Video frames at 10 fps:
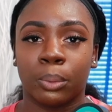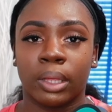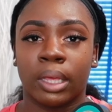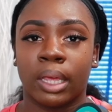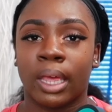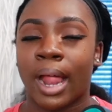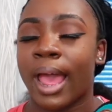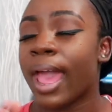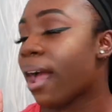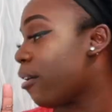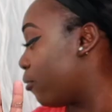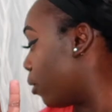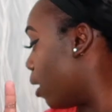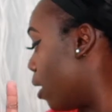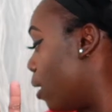really good. I
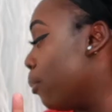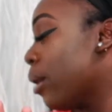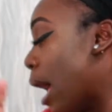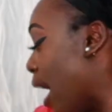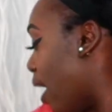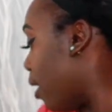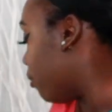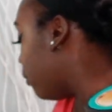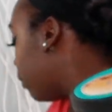have, I have